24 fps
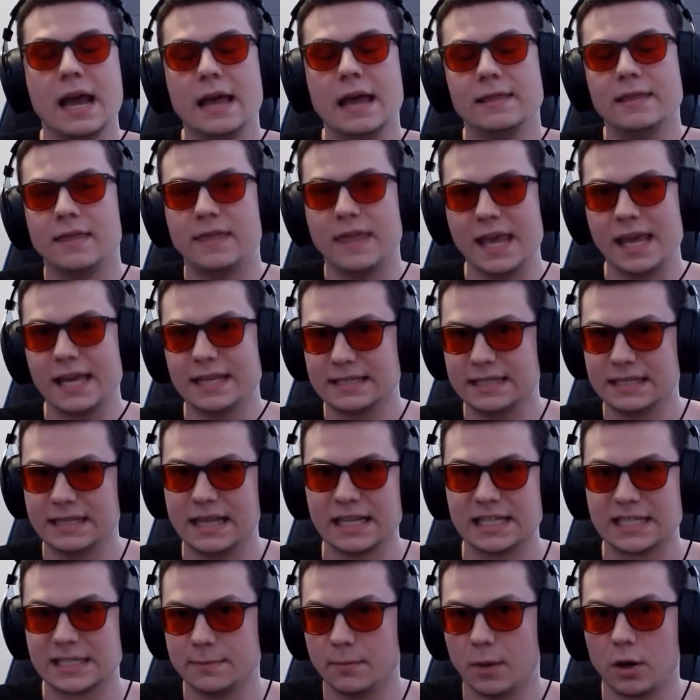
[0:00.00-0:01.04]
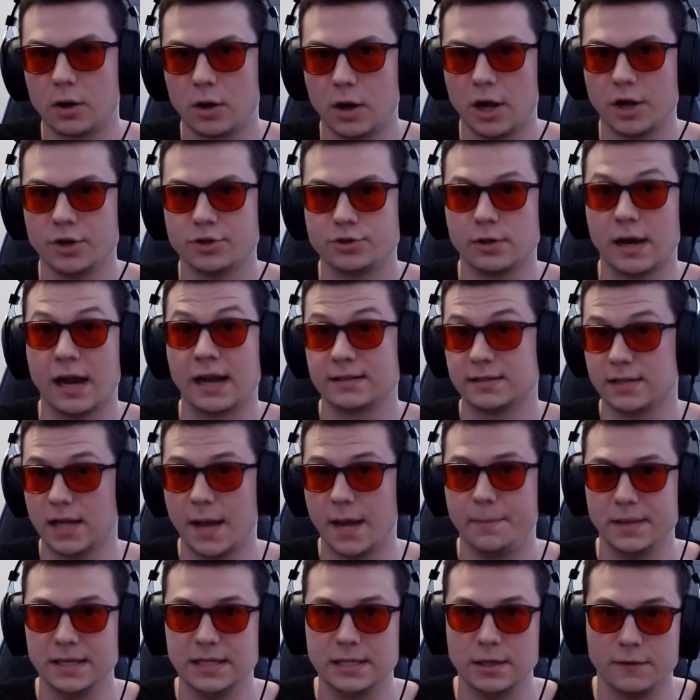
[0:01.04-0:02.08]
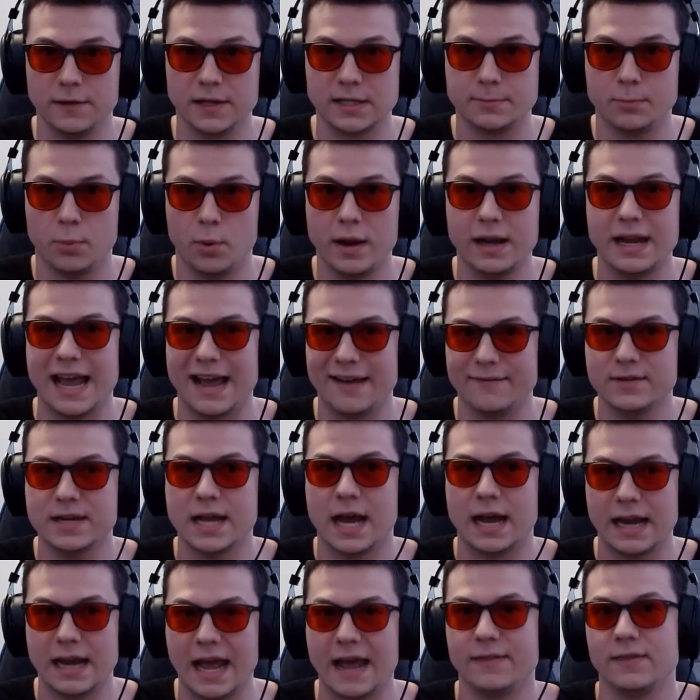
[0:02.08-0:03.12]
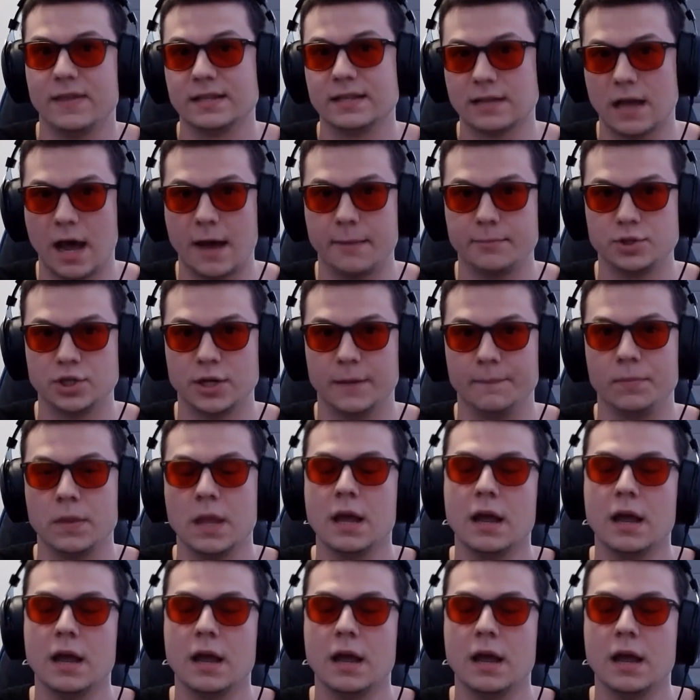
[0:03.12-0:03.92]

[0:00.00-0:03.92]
The thing is that smart contracts up until this point have not had this option.